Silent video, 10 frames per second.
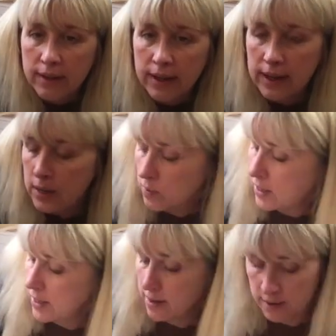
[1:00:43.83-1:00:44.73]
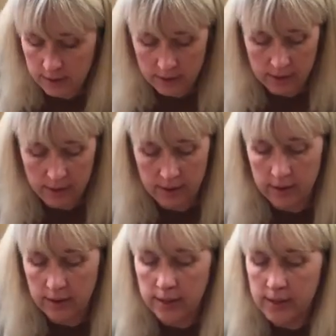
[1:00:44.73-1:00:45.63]
Anyone?
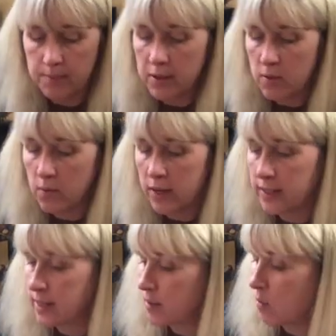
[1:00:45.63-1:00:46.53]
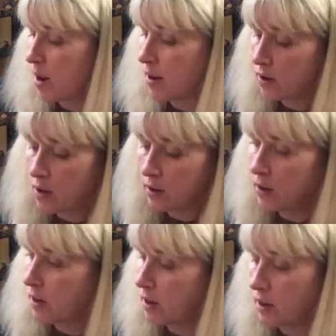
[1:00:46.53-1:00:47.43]
Something you want to see?
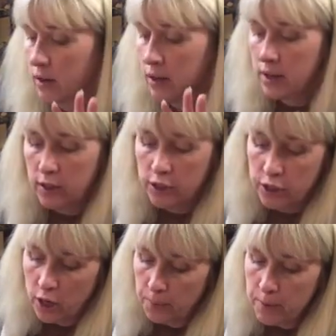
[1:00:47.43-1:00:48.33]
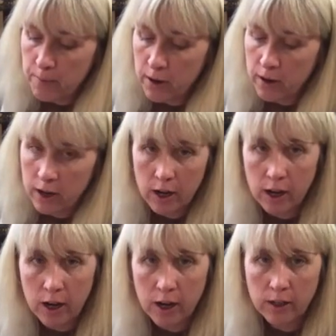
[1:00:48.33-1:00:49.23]
Watercolor, Sharpie
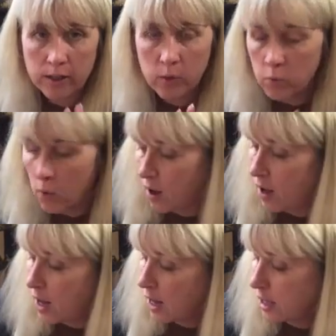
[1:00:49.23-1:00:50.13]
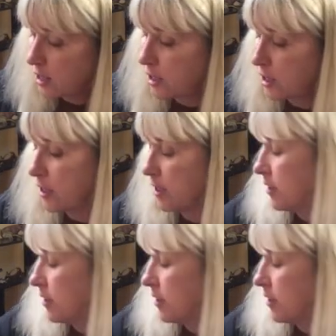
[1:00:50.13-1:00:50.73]
markers, gouache.